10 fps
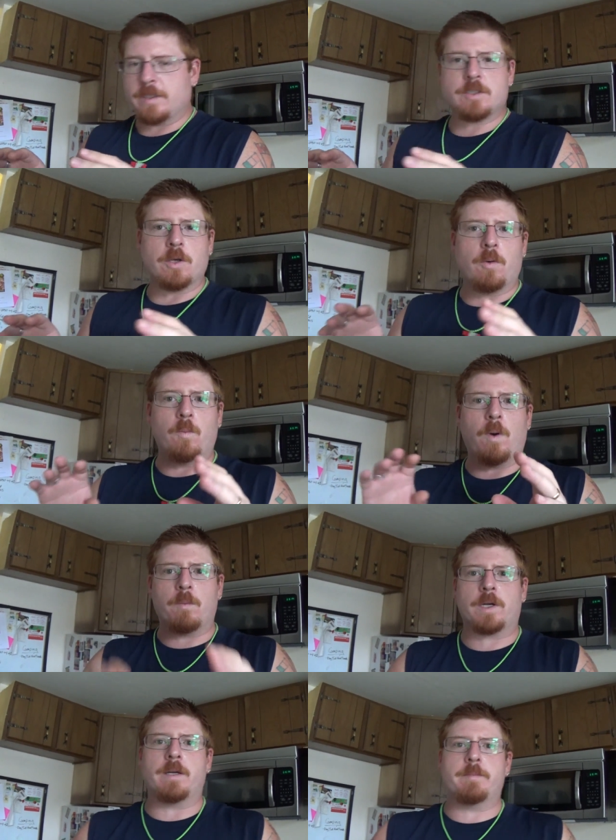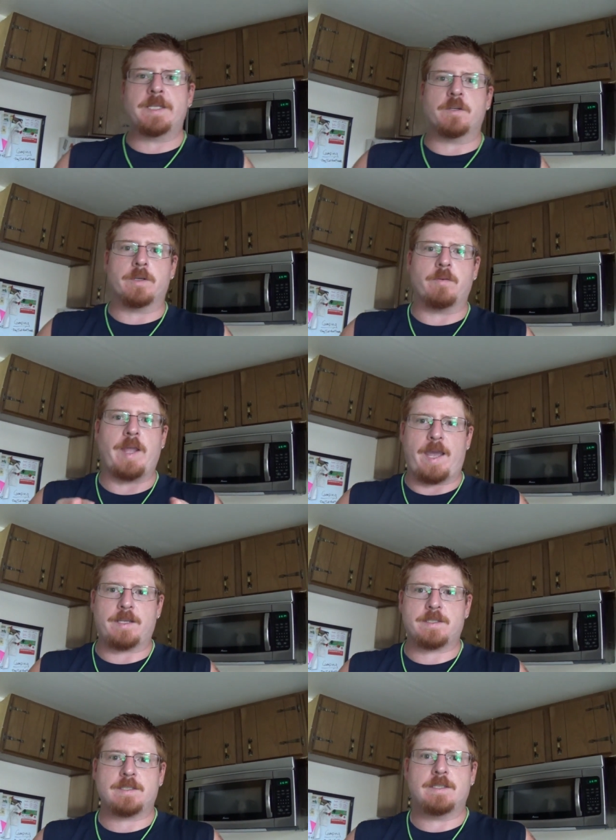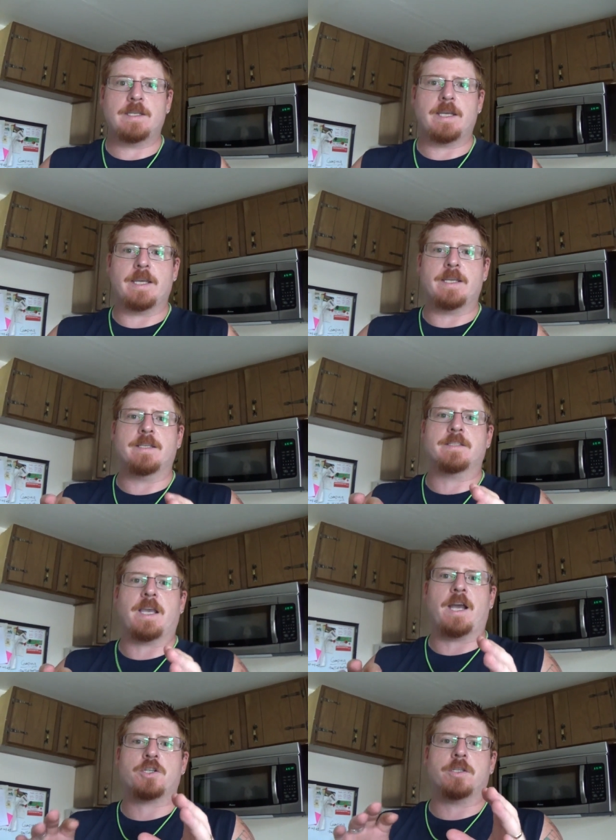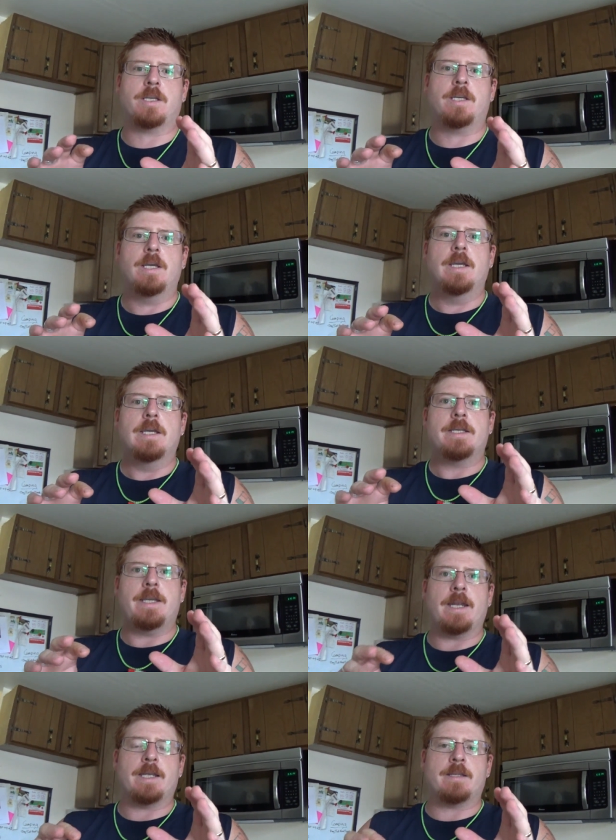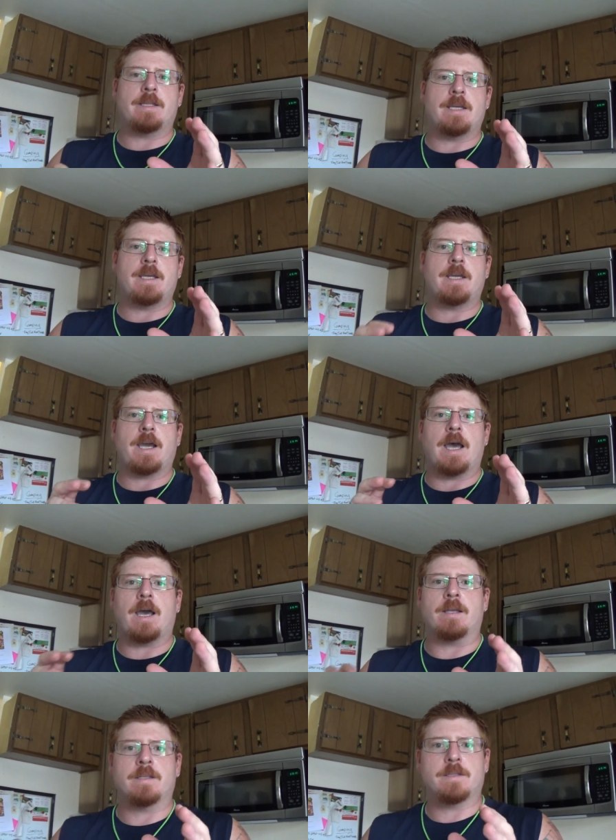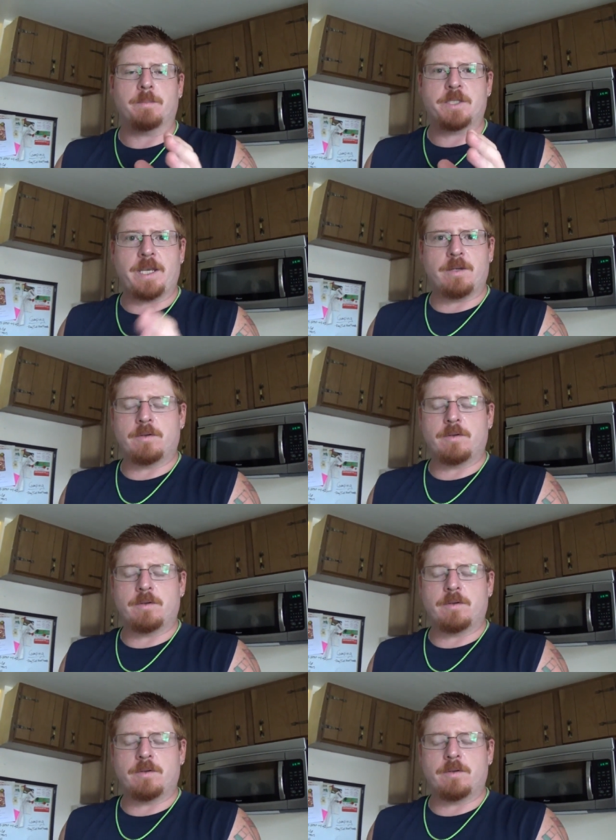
So what we're gonna be doing next is actually getting the